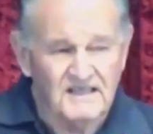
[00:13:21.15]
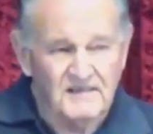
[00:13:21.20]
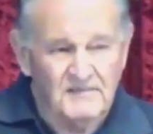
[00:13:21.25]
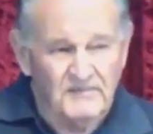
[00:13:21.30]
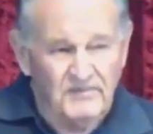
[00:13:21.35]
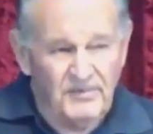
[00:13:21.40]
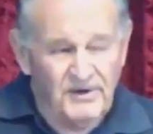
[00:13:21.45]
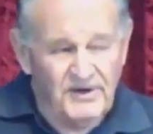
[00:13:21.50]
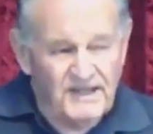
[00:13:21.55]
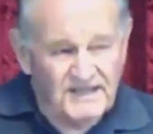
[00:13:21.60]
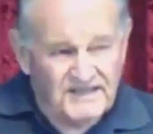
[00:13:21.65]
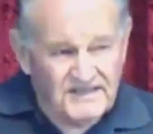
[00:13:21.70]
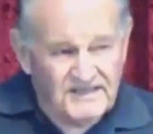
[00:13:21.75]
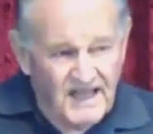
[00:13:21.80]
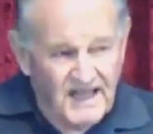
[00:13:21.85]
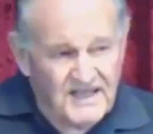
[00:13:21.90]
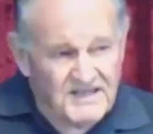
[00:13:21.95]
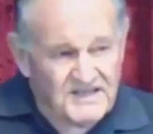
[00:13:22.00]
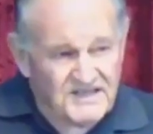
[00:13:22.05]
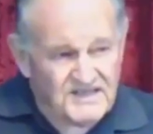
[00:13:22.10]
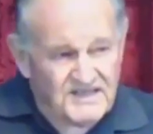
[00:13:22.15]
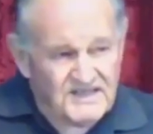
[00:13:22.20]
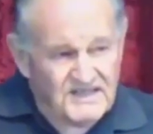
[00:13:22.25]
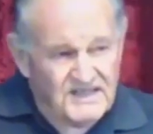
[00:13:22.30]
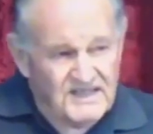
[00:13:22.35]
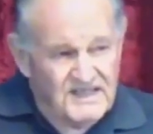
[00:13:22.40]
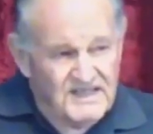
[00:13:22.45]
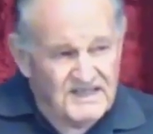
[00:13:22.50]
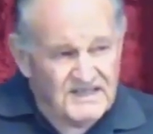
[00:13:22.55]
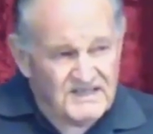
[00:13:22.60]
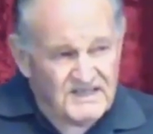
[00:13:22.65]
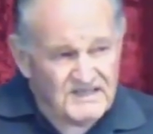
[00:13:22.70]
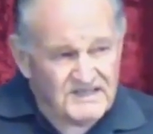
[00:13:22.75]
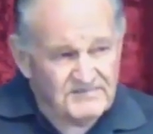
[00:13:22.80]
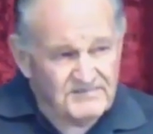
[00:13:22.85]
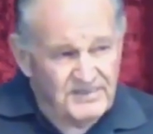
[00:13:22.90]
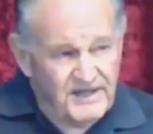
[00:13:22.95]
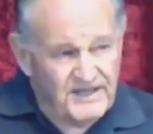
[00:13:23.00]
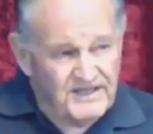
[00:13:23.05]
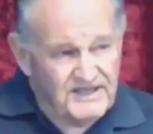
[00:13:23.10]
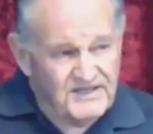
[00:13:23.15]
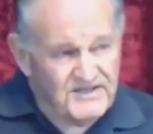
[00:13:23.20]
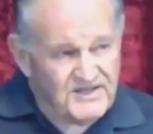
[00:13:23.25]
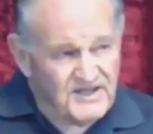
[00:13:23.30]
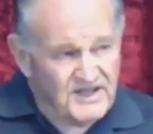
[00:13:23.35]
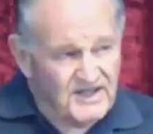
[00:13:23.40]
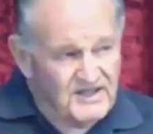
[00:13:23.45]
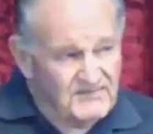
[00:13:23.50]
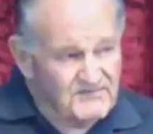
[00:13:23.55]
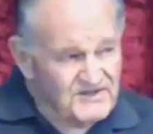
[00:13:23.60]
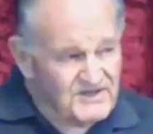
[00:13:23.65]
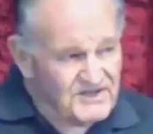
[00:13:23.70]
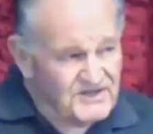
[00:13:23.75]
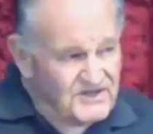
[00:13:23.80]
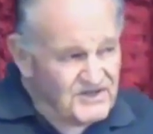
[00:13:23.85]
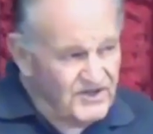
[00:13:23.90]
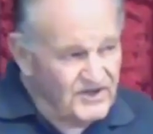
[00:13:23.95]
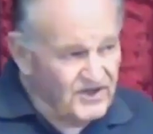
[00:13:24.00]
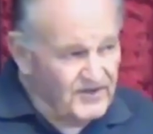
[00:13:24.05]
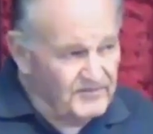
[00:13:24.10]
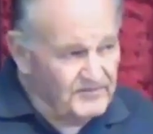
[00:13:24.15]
When he takes these, Peter, James, and John,